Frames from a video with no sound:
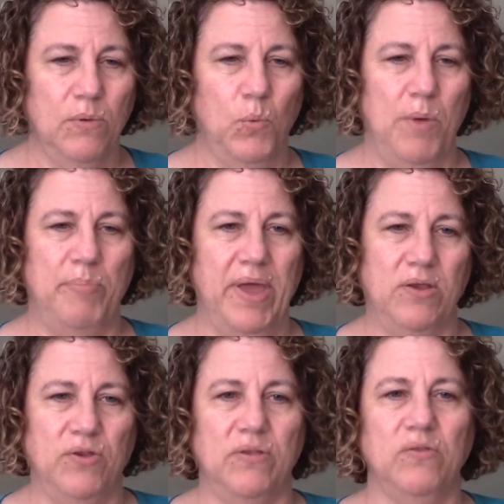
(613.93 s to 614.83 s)
web
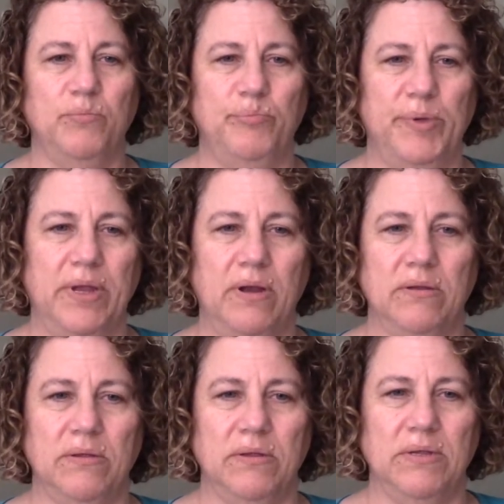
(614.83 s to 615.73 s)
page is, but
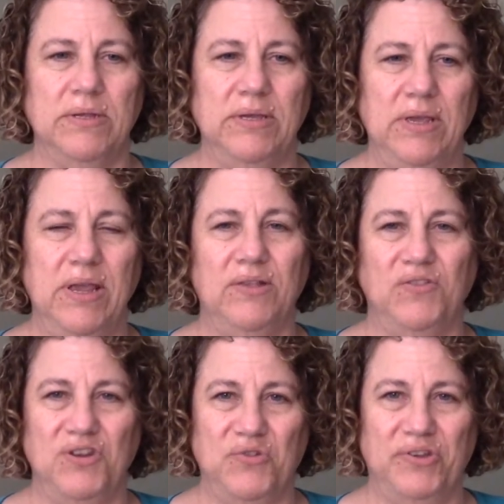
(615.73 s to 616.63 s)
it's
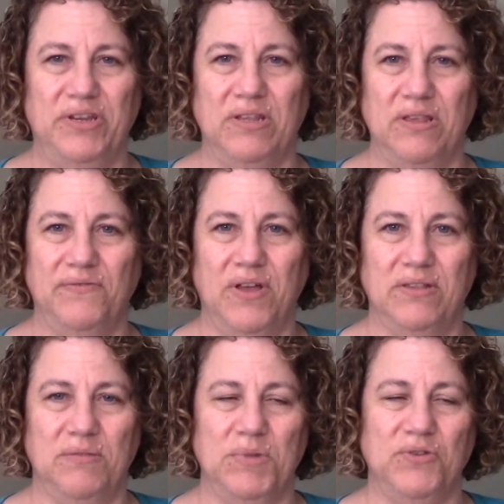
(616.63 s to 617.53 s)
interesting. They've got
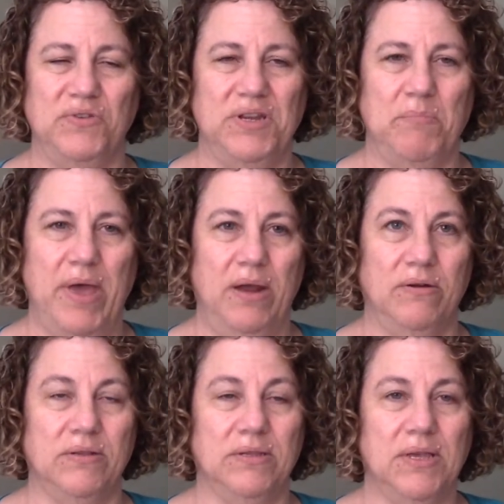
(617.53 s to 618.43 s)
some interesting
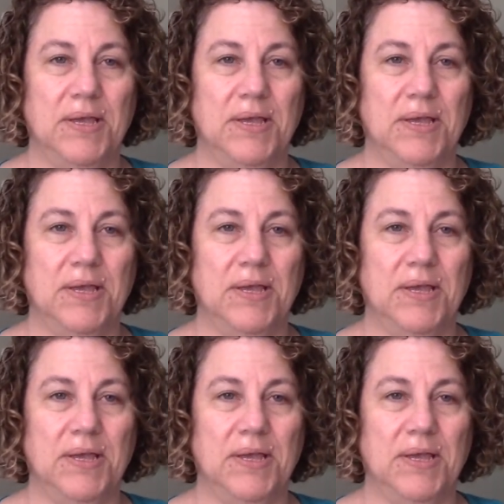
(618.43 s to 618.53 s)
patterns.